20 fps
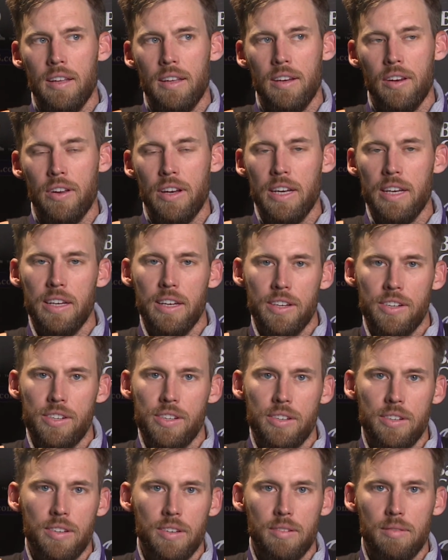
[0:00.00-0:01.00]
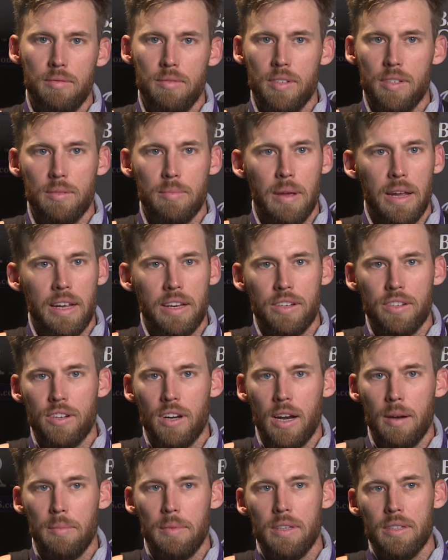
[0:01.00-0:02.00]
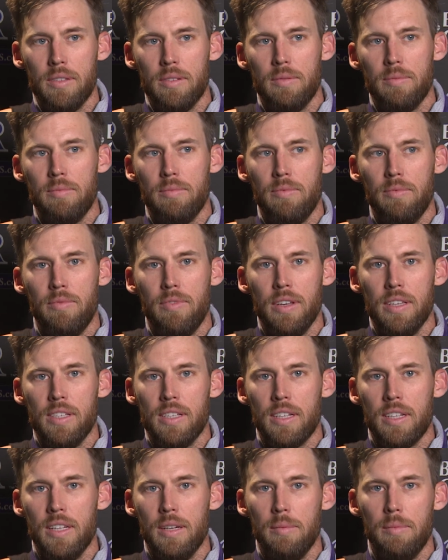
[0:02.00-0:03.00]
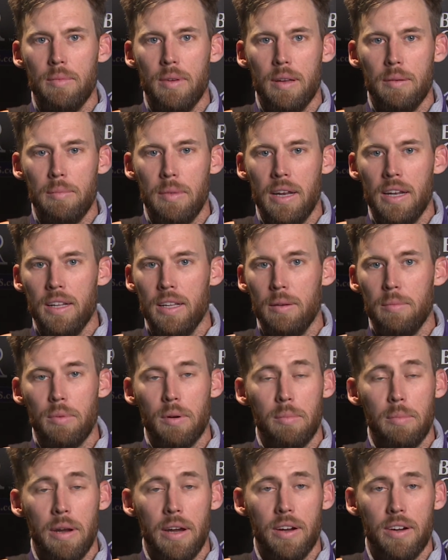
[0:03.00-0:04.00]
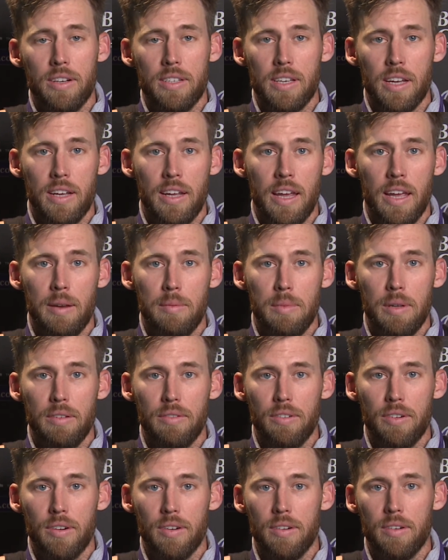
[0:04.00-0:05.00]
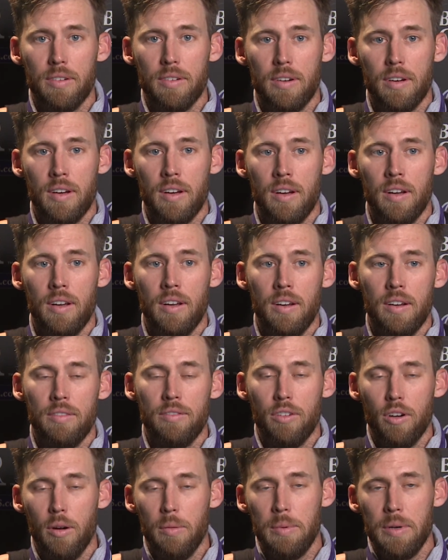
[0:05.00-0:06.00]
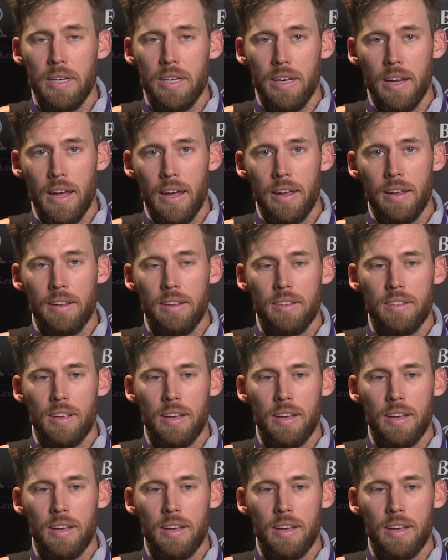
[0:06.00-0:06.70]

you know, in addition to just making sure I'm as physically and mentally prepared as I can be for opening day.